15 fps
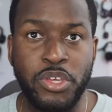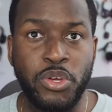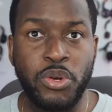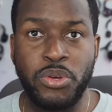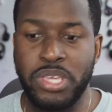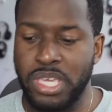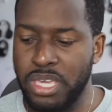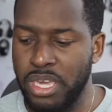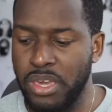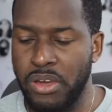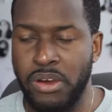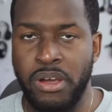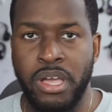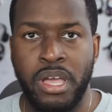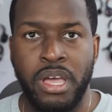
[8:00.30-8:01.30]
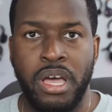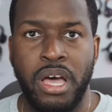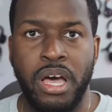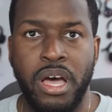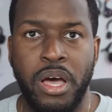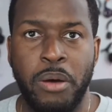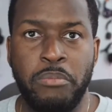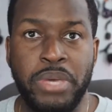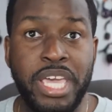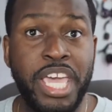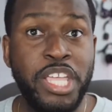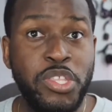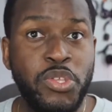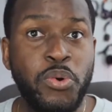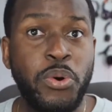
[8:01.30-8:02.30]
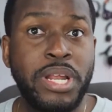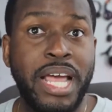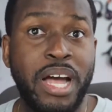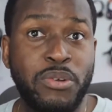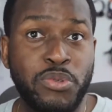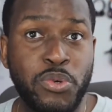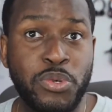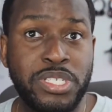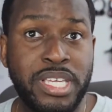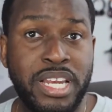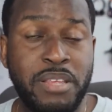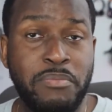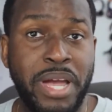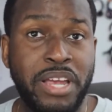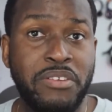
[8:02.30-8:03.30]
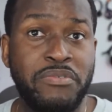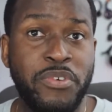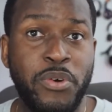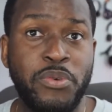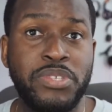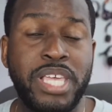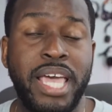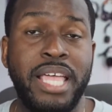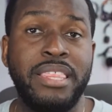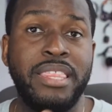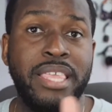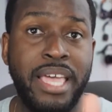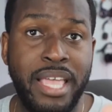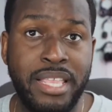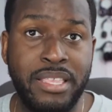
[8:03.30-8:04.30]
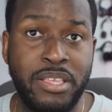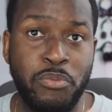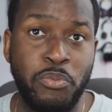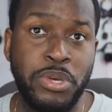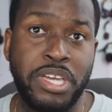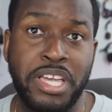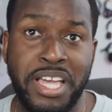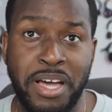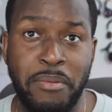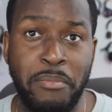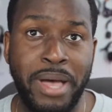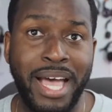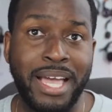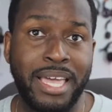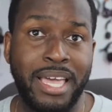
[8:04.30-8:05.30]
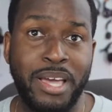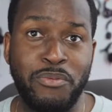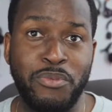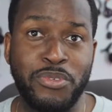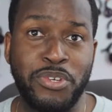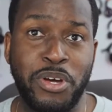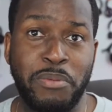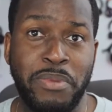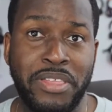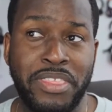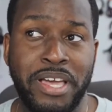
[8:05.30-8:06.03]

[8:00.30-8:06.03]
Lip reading: You're gonna hear indoor and outdoor setting microphones, and then we can come back and we'll talk about